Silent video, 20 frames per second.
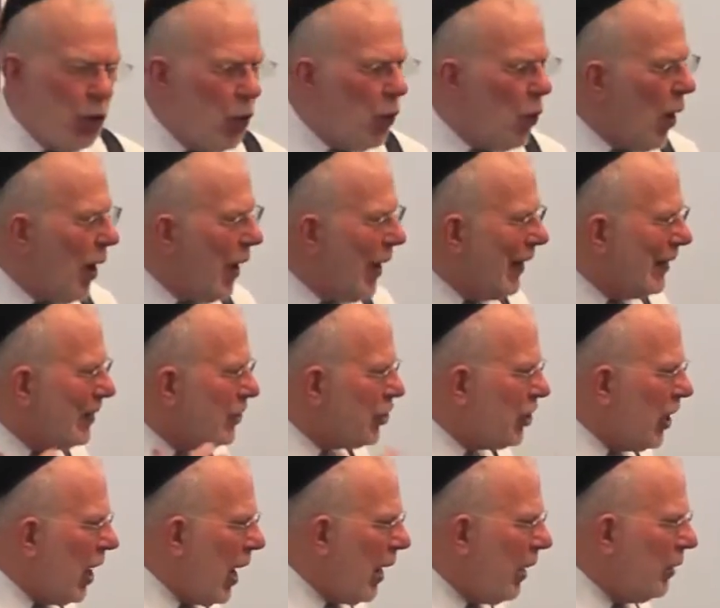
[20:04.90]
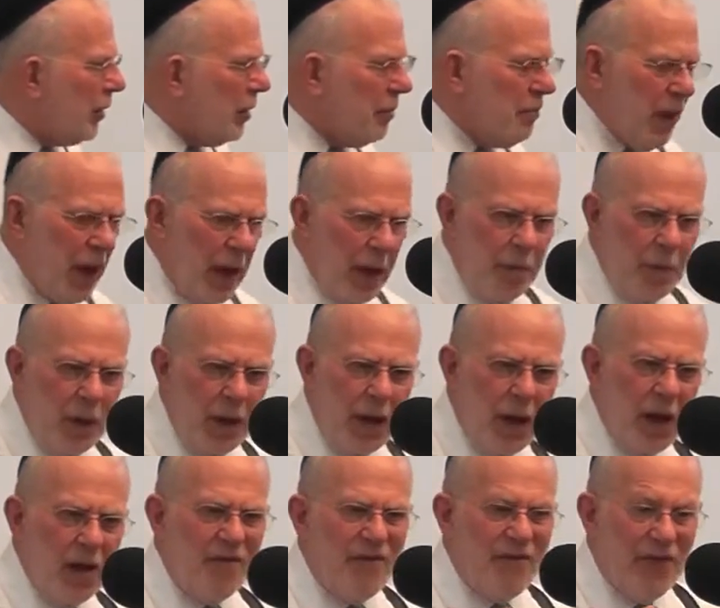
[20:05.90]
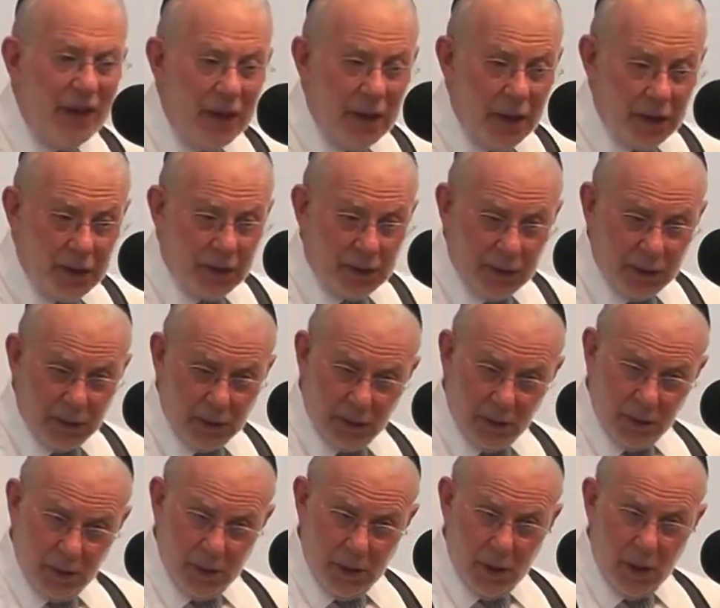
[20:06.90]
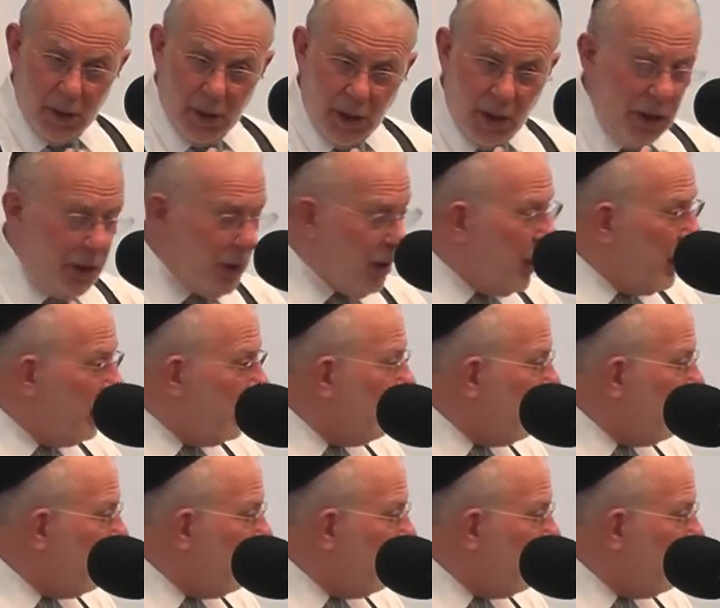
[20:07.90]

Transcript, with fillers: to a child, a baby, a fetus in the, in